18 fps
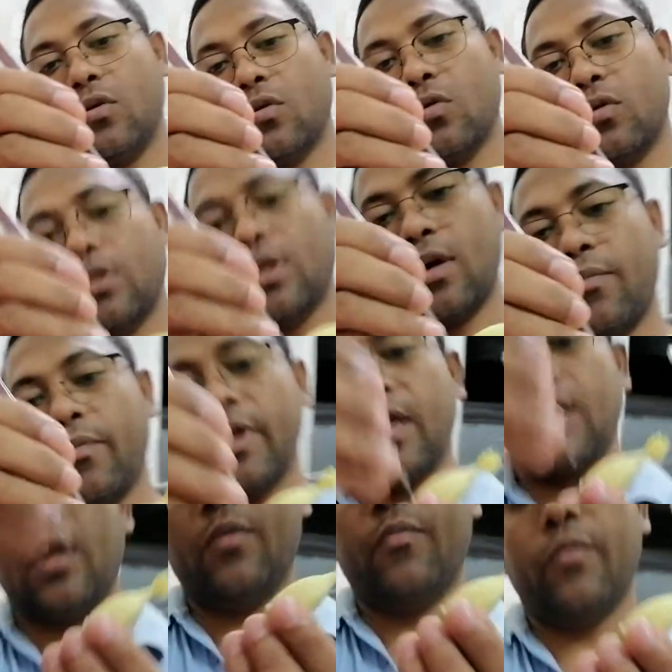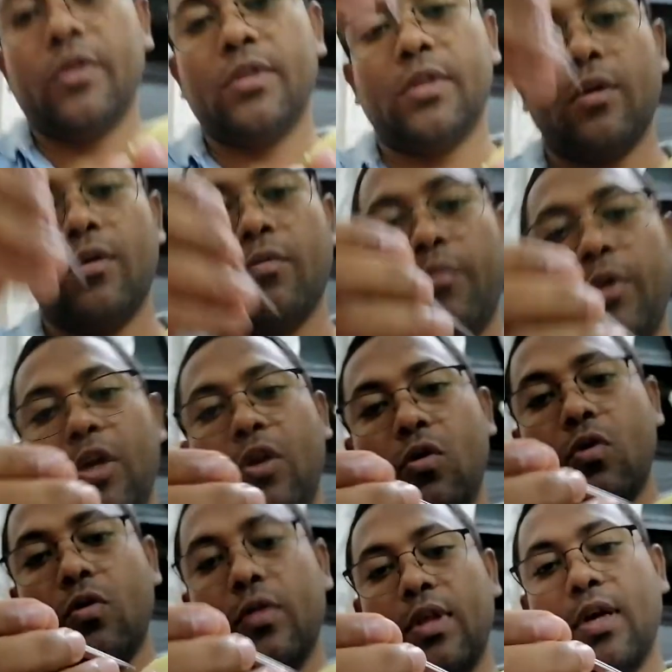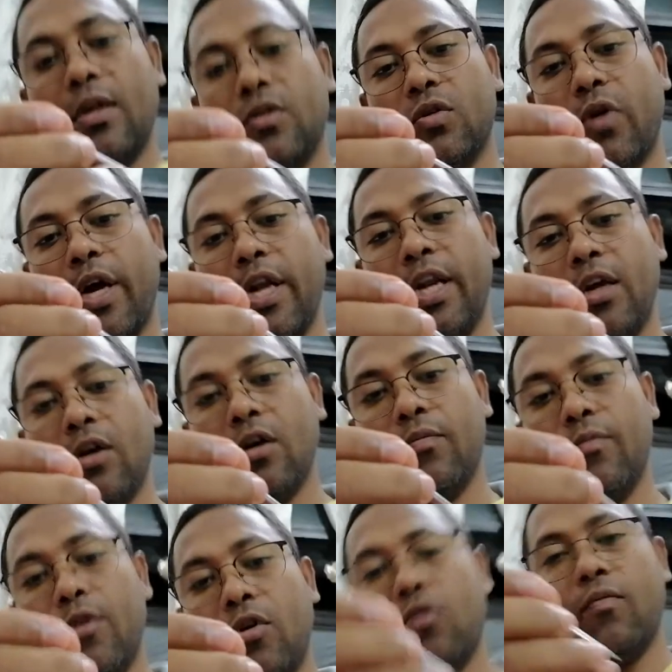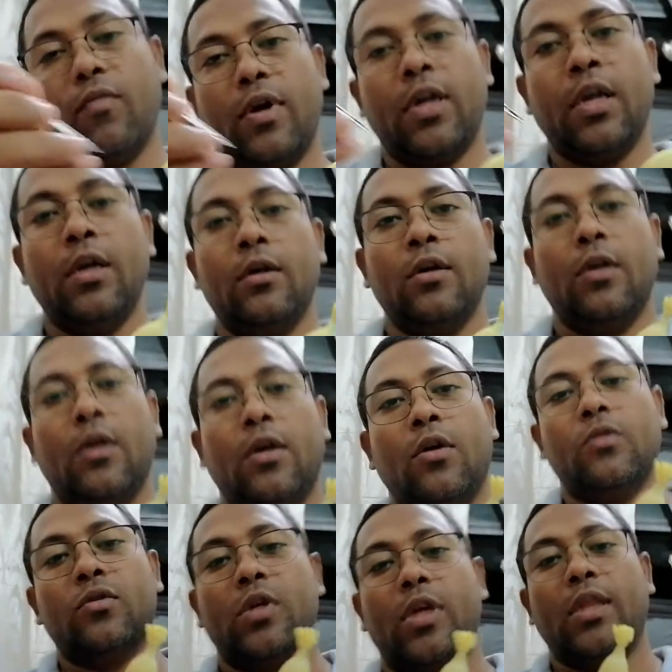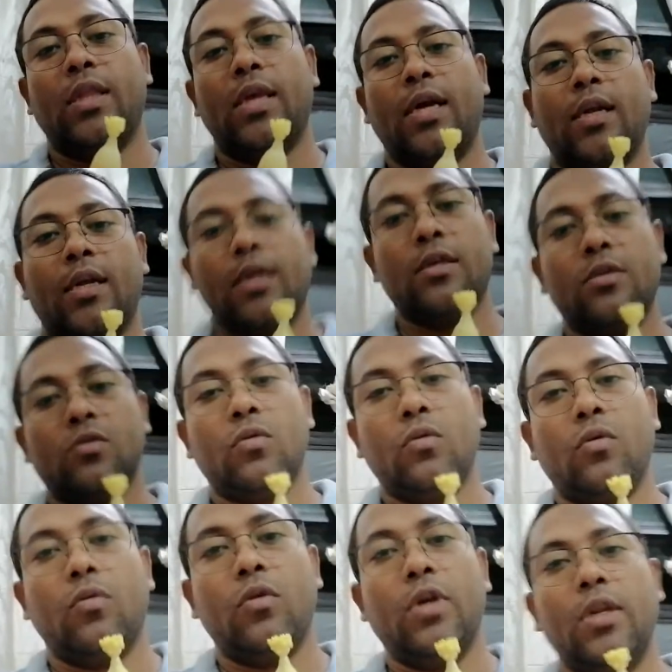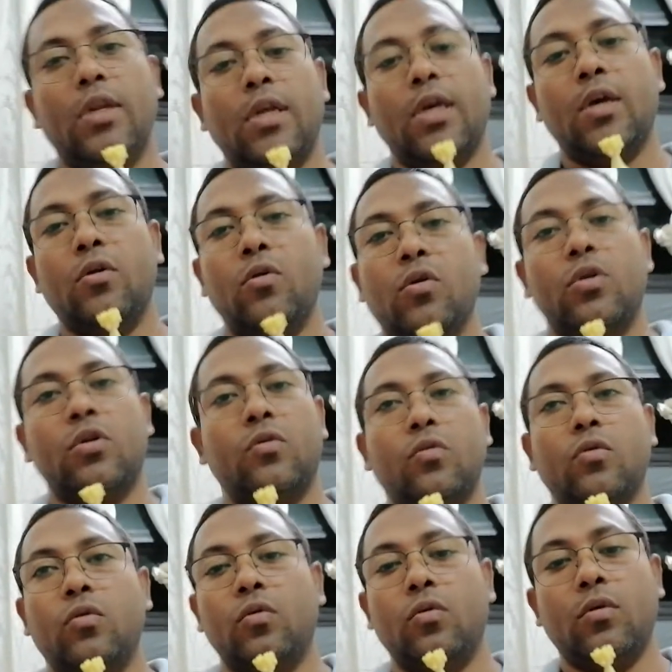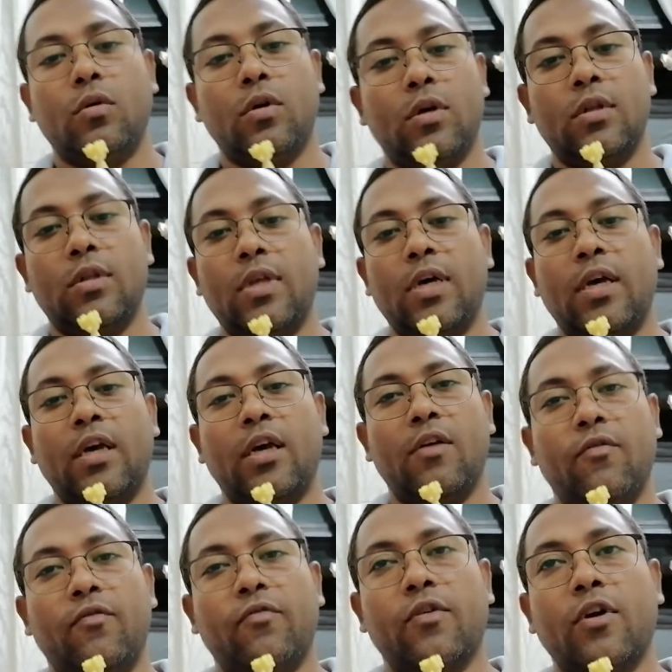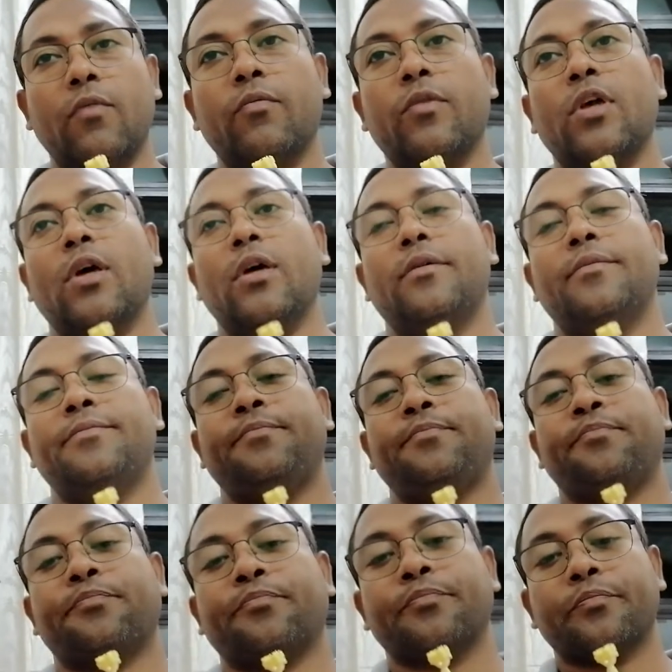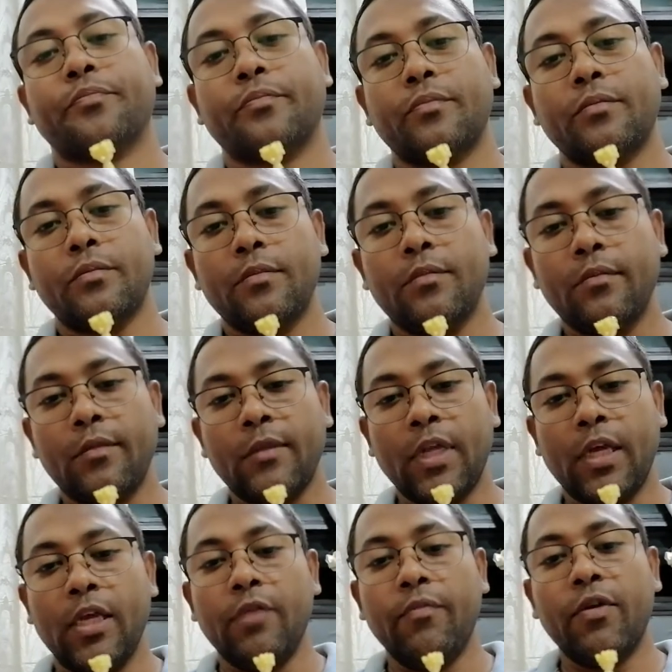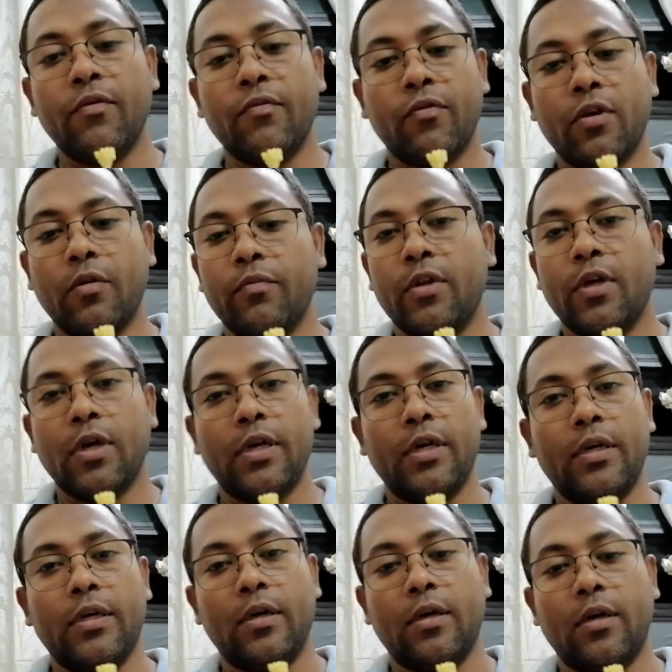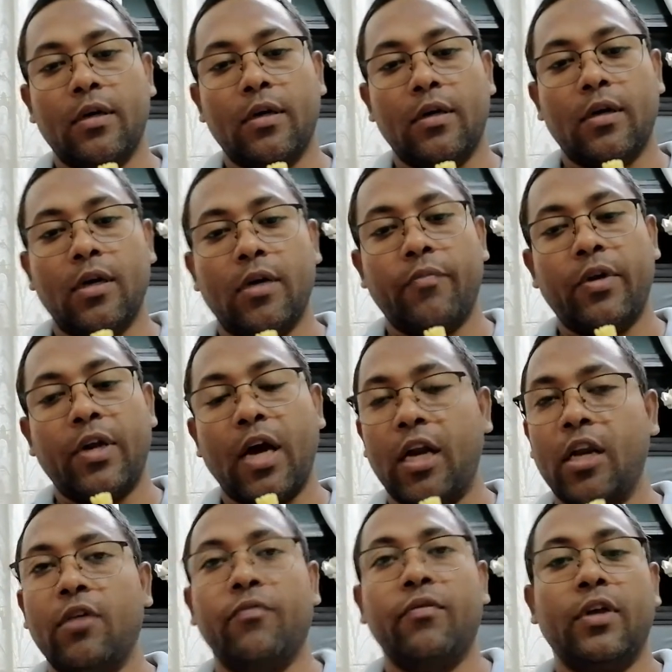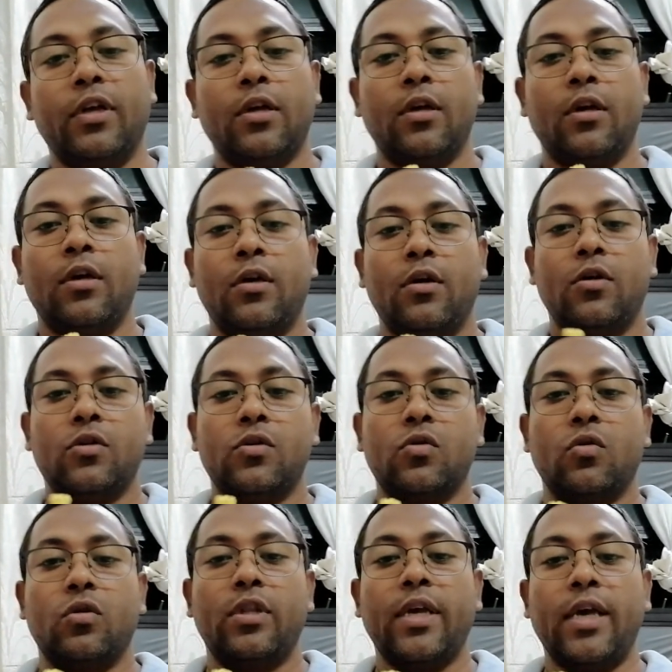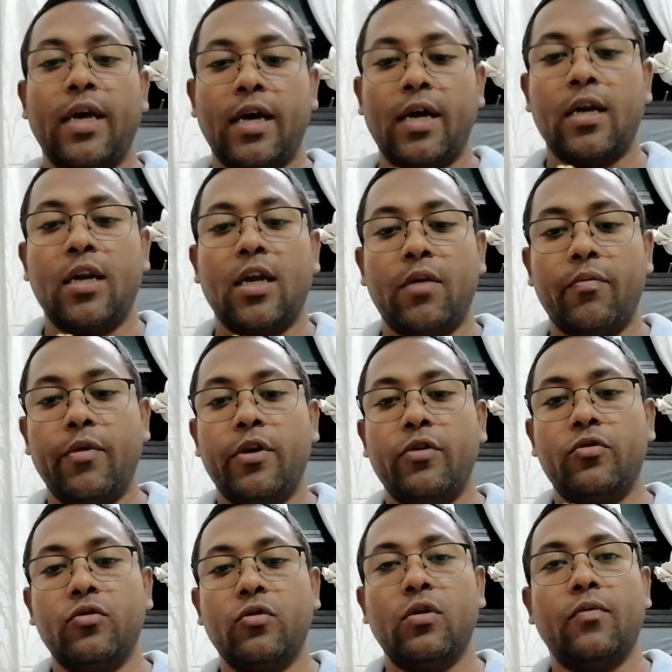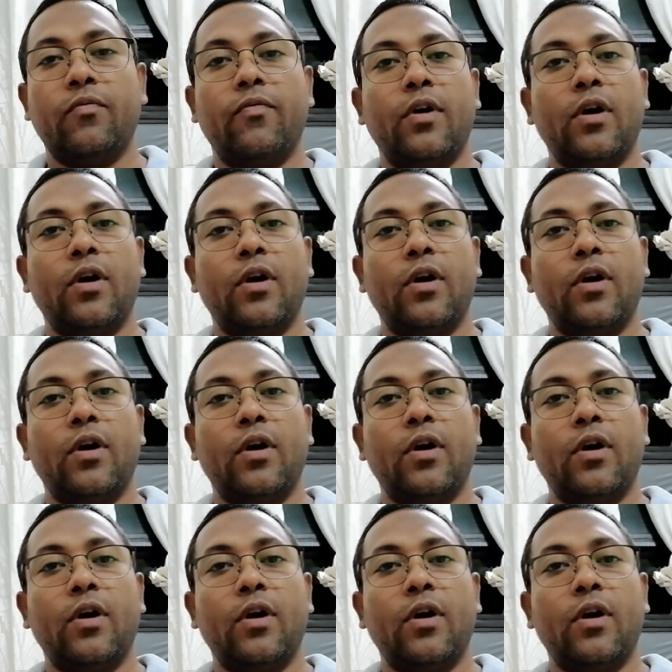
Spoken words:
grow the male below the joining of the ovary. So in that case, we need to do the help from the, even from the honeybee. So they are able to